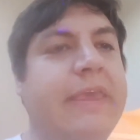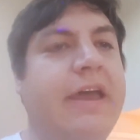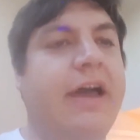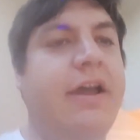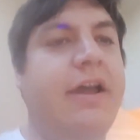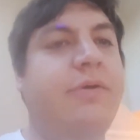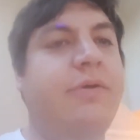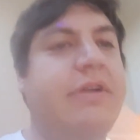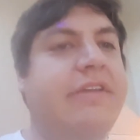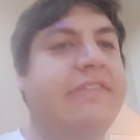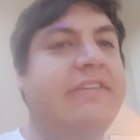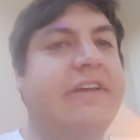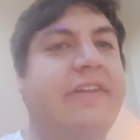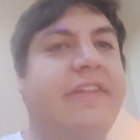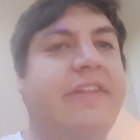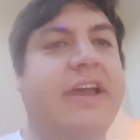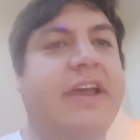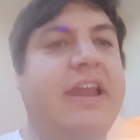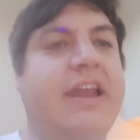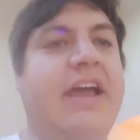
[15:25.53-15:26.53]
I don't want to
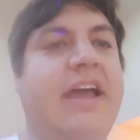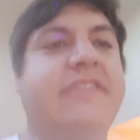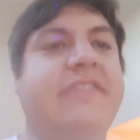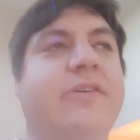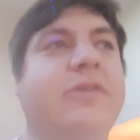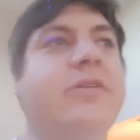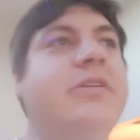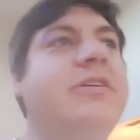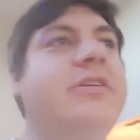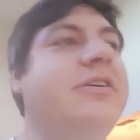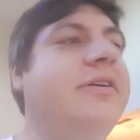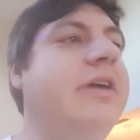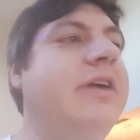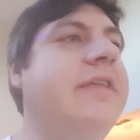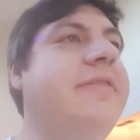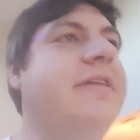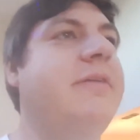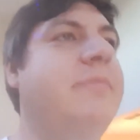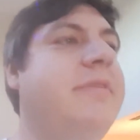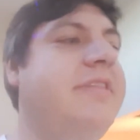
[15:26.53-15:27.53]
sound like an asshole or
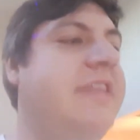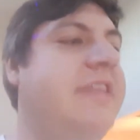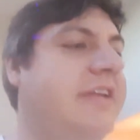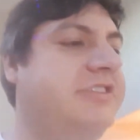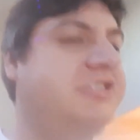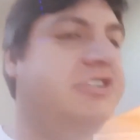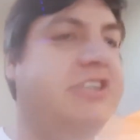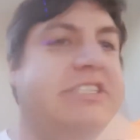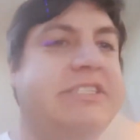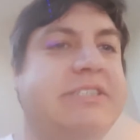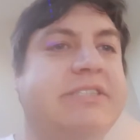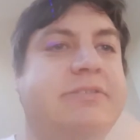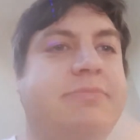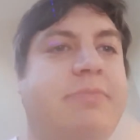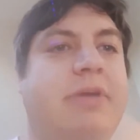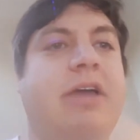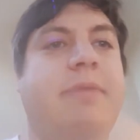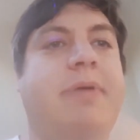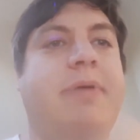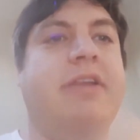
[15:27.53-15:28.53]
anything, but that's
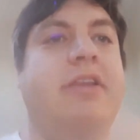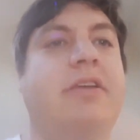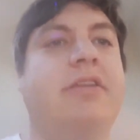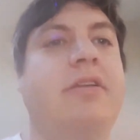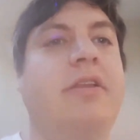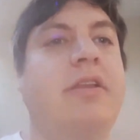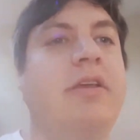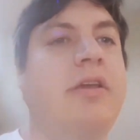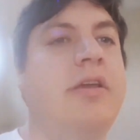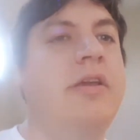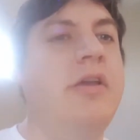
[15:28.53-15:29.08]
just my opinion.